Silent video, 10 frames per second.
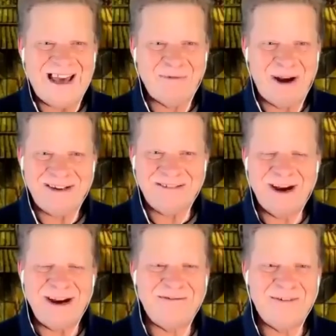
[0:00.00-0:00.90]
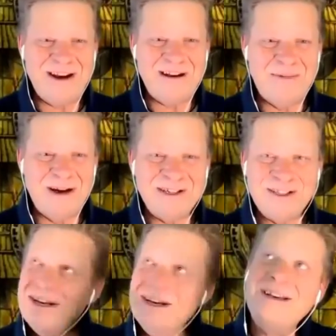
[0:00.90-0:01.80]
right amongst
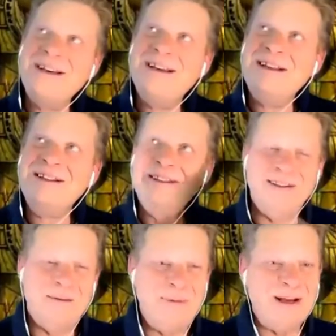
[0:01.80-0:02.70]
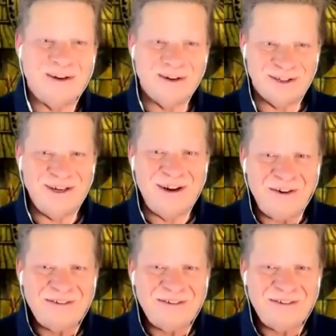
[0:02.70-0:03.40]
the pillars, you know?